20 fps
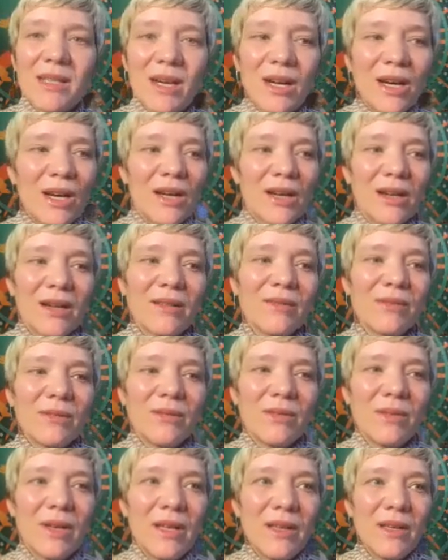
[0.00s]
are
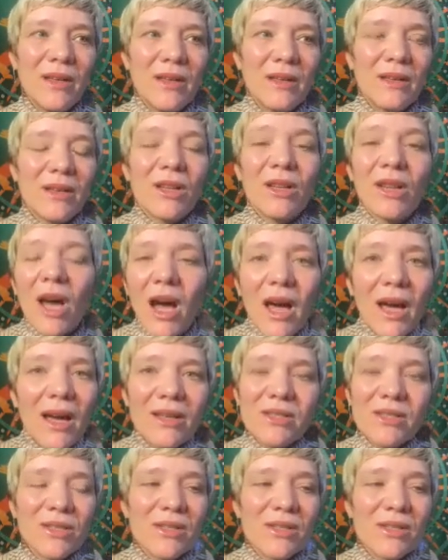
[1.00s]
clogged,